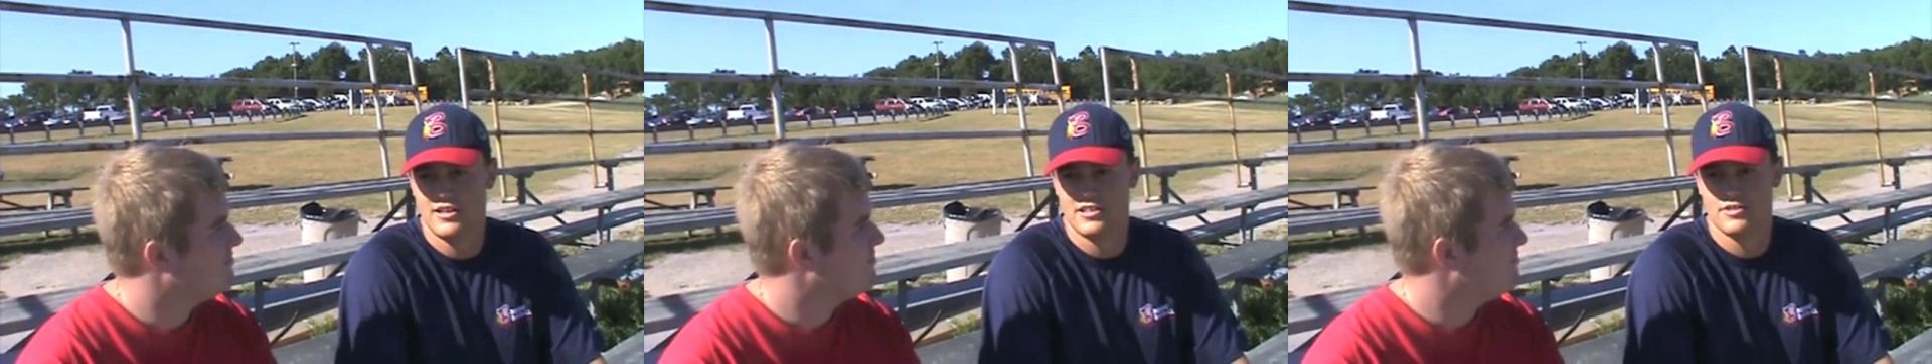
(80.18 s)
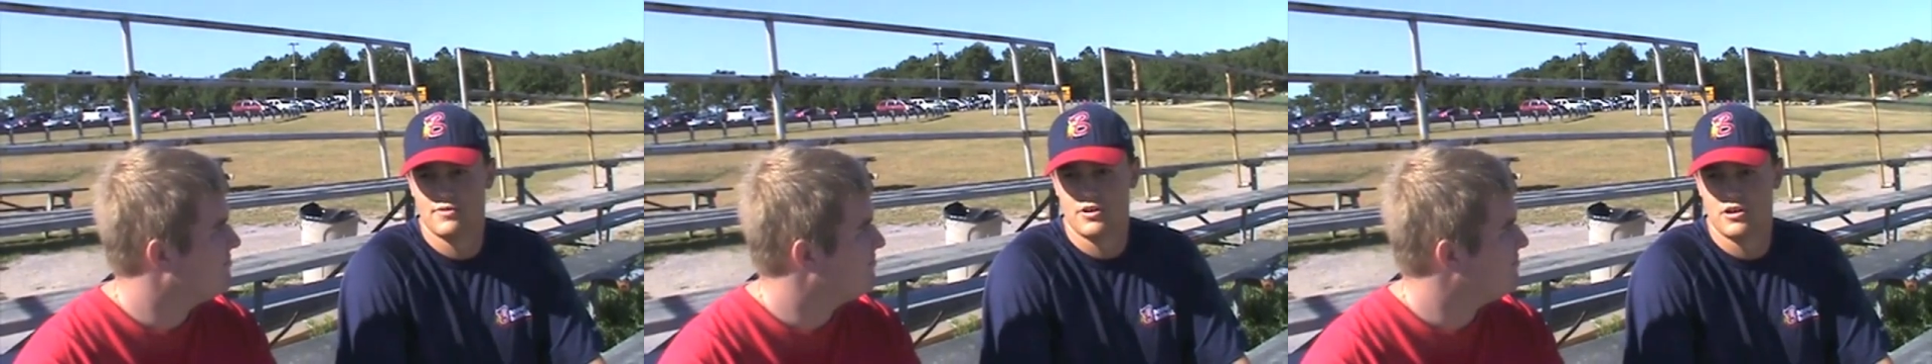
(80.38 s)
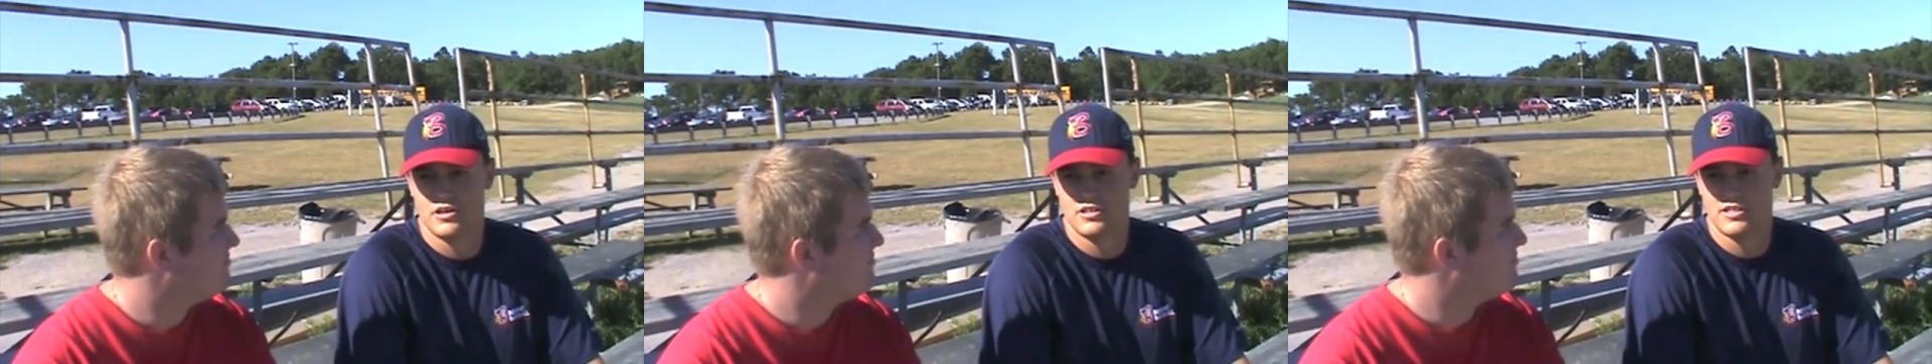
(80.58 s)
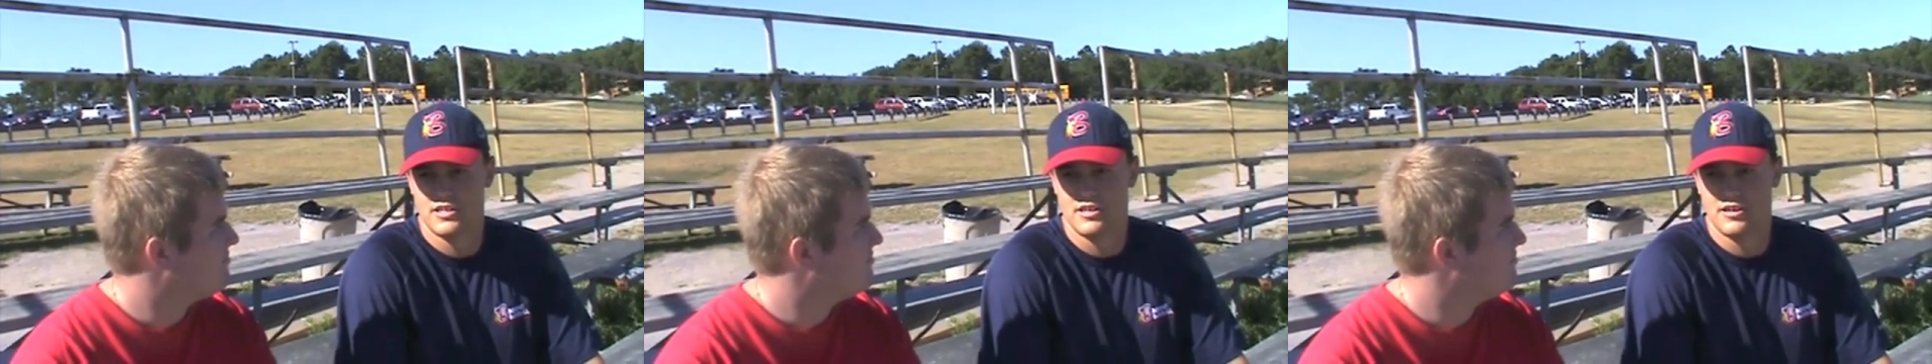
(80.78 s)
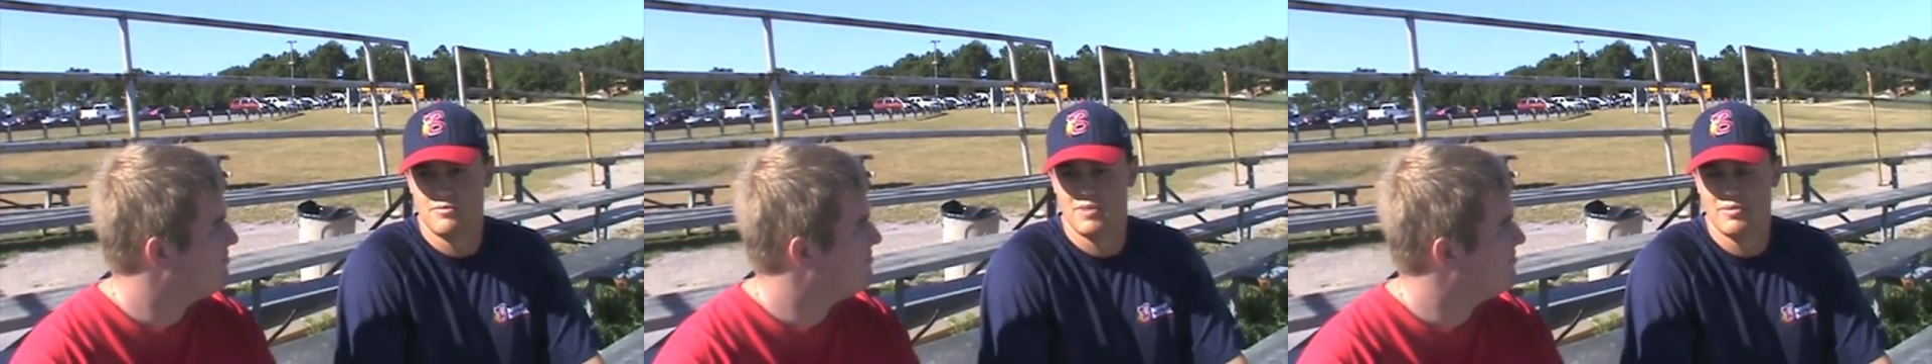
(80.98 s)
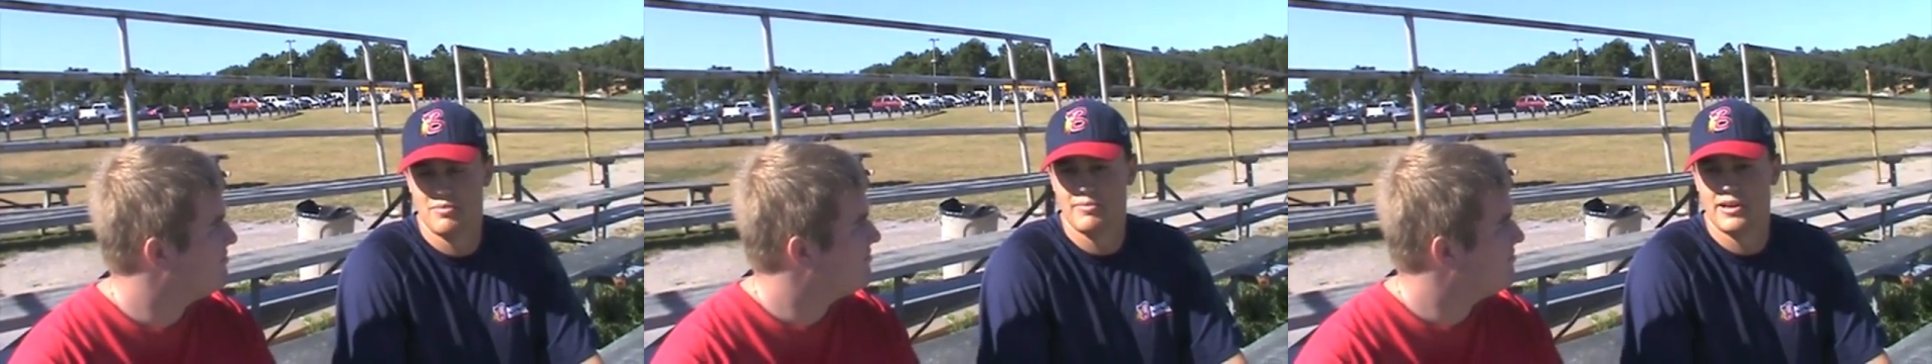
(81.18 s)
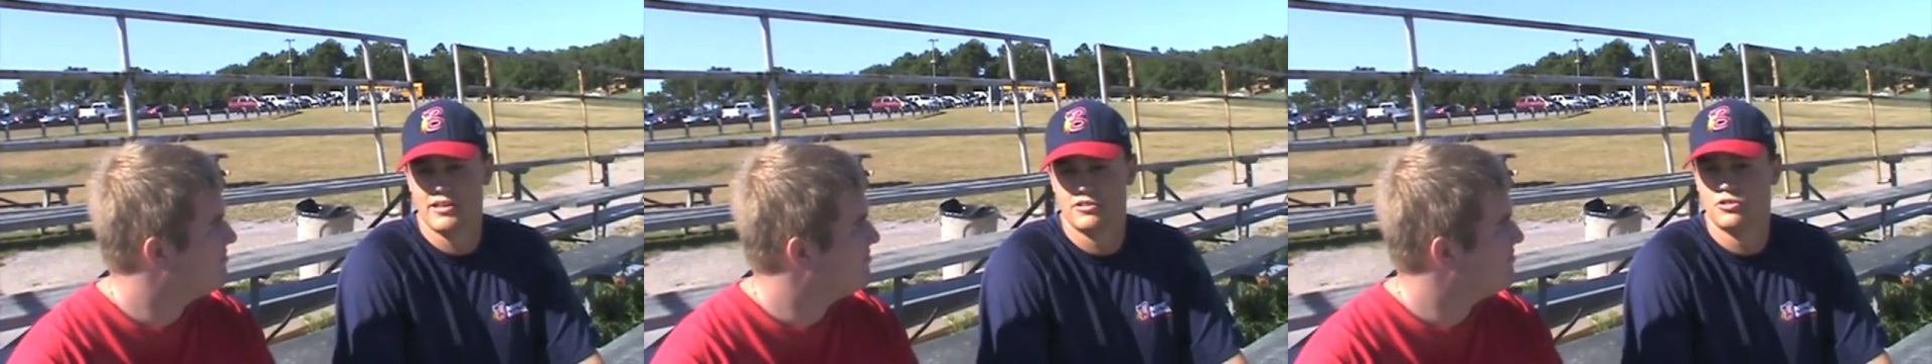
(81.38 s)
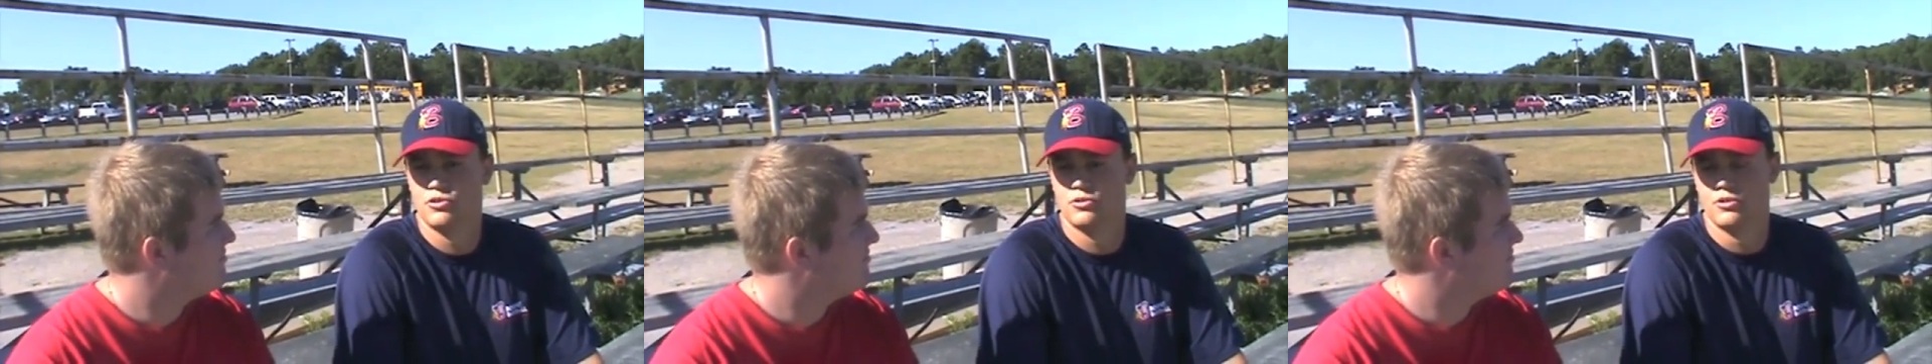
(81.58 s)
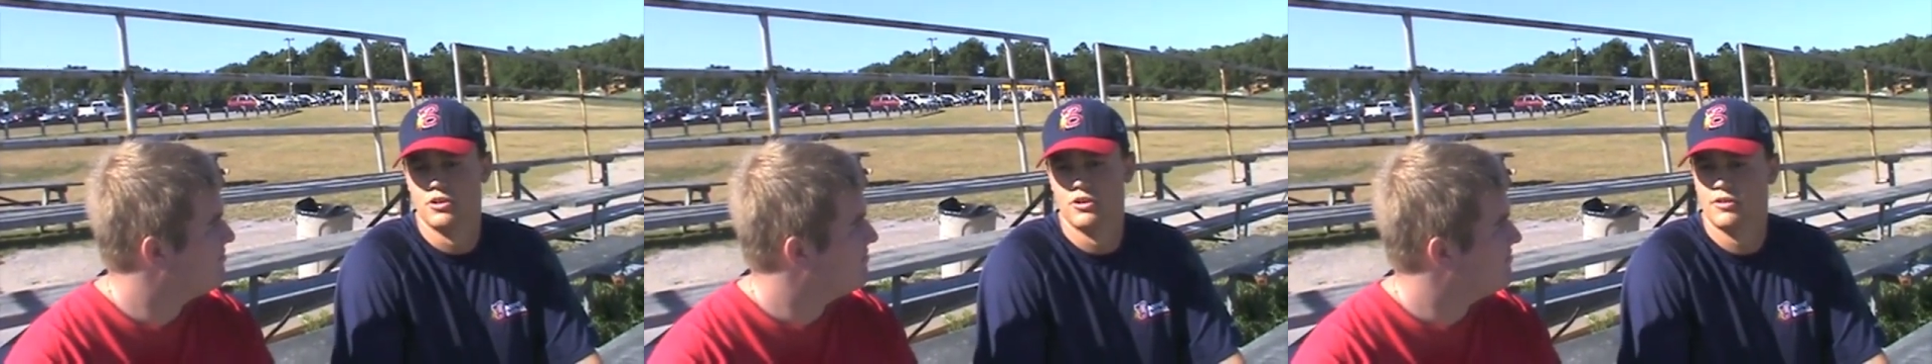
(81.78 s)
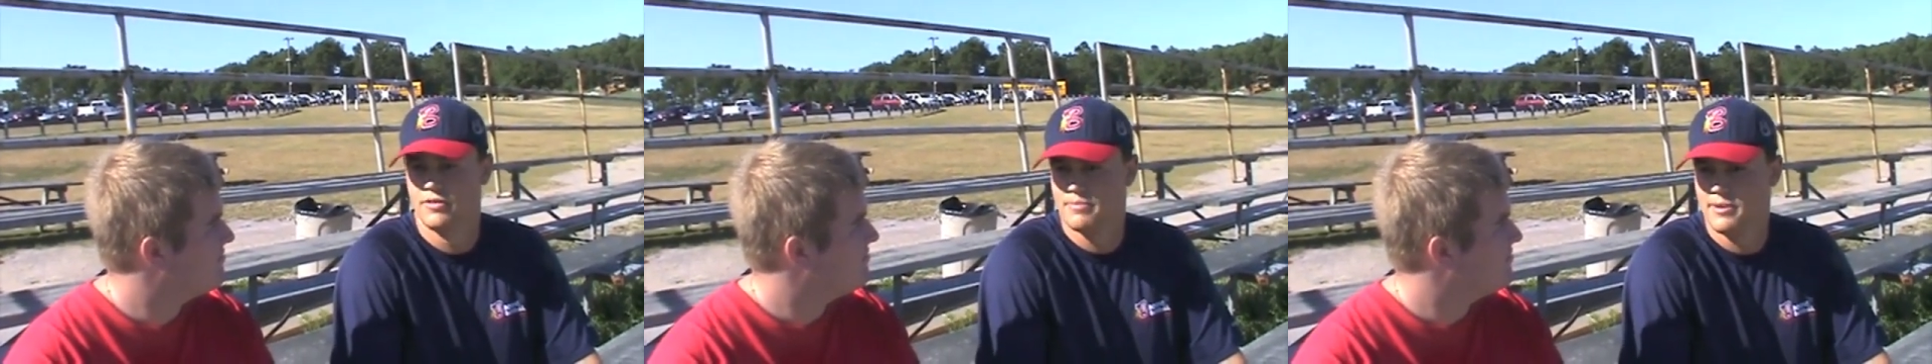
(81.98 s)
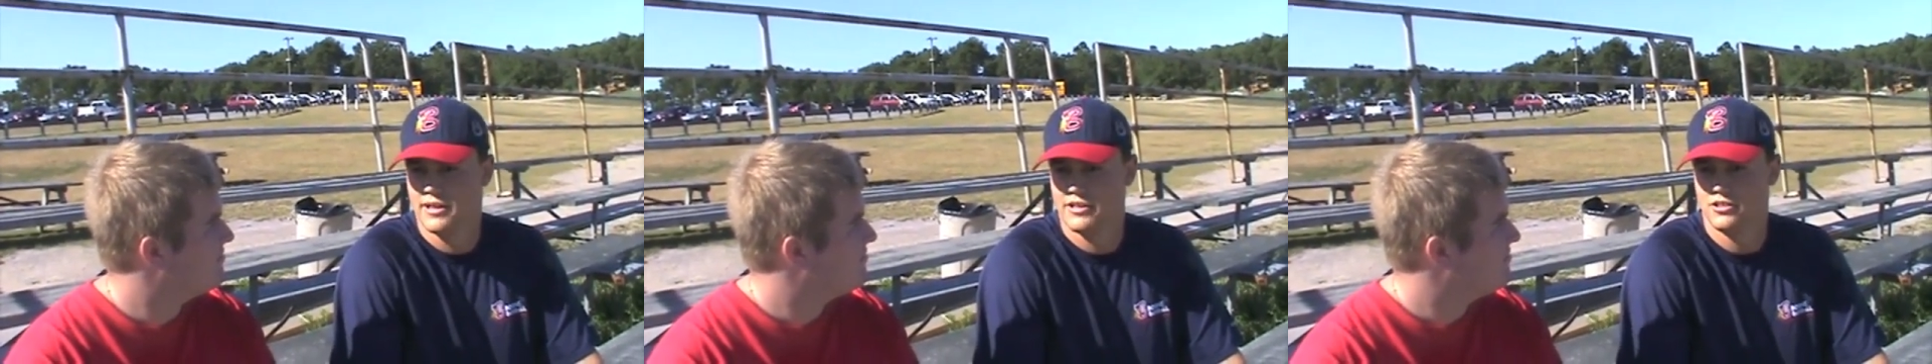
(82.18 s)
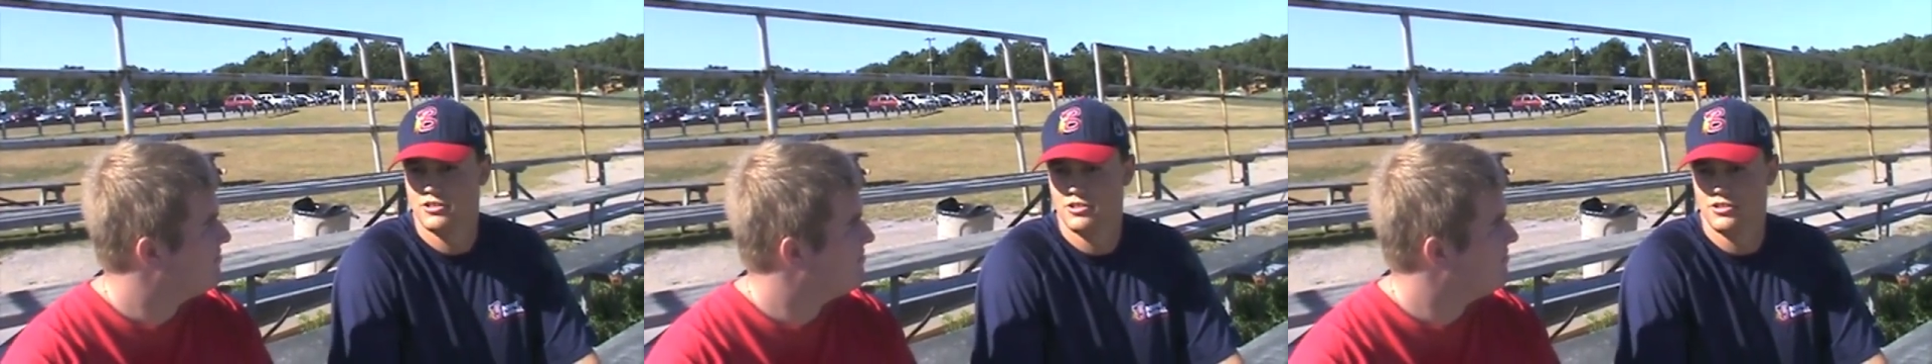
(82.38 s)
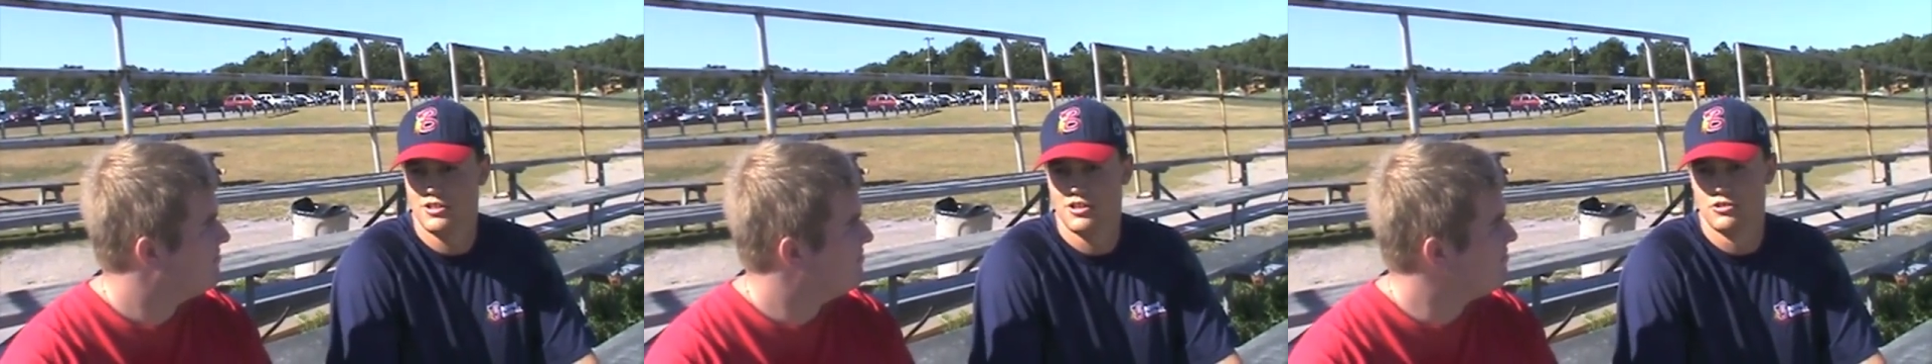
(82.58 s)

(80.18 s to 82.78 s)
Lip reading: as far as maybe making too good of a pitch,